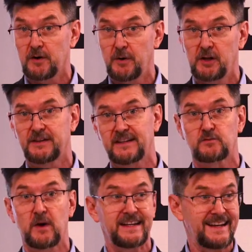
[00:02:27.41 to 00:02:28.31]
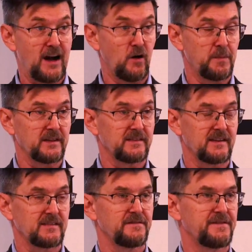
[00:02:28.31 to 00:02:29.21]
politics right now, because it
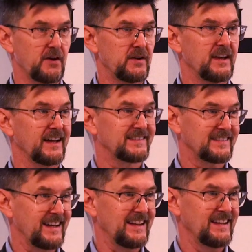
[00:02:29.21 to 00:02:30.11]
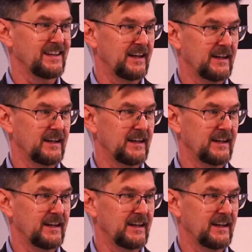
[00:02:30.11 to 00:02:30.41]
is a very exciting